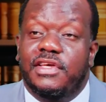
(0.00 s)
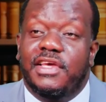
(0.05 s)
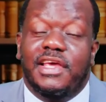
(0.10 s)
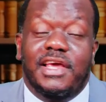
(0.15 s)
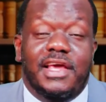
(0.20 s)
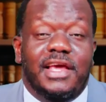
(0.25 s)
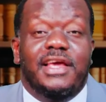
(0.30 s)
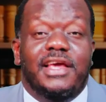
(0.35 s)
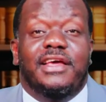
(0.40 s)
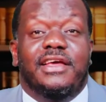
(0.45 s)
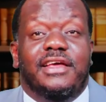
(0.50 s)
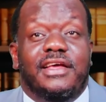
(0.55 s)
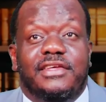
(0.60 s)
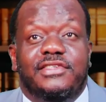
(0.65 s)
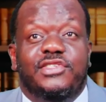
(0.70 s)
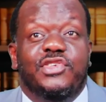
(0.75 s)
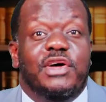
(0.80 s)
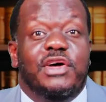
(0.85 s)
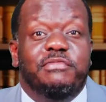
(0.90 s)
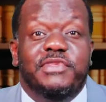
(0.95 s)
Eh,
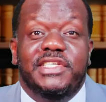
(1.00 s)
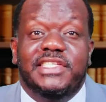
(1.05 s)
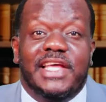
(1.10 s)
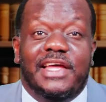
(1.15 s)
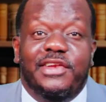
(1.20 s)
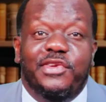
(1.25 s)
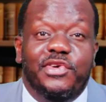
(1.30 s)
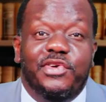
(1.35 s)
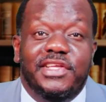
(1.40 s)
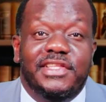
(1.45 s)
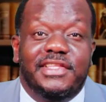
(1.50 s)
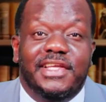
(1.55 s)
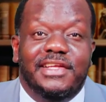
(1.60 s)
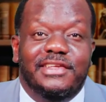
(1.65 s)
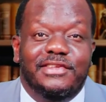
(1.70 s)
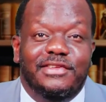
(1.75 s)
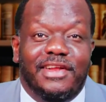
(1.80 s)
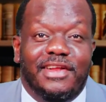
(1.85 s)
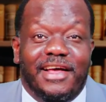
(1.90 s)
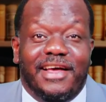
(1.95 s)
so I'm this anointed,
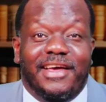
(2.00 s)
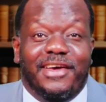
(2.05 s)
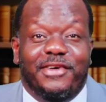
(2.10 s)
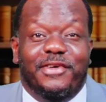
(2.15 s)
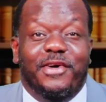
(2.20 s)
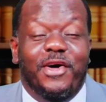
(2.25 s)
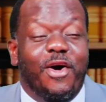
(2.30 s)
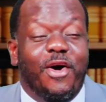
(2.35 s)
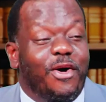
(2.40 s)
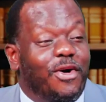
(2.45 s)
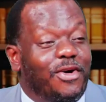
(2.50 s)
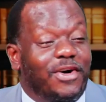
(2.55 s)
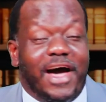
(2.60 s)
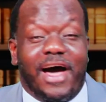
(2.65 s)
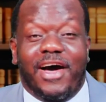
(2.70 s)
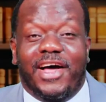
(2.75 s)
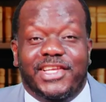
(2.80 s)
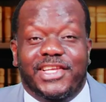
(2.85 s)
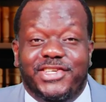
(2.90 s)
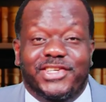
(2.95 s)
you know, or
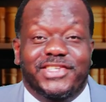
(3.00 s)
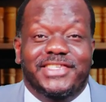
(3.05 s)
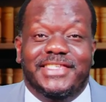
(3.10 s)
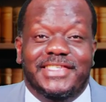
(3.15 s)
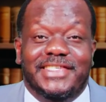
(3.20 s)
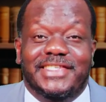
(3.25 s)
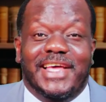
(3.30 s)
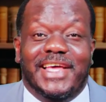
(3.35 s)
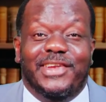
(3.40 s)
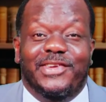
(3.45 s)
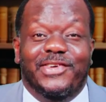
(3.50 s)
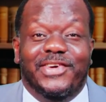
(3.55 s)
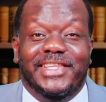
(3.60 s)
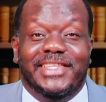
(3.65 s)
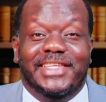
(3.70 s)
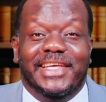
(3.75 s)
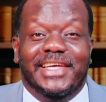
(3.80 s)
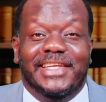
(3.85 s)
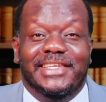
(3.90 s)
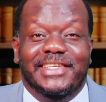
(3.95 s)
our church is this
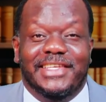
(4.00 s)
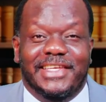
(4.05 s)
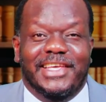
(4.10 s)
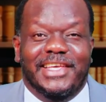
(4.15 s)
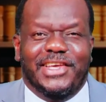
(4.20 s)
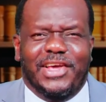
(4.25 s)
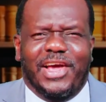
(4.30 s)
anointed.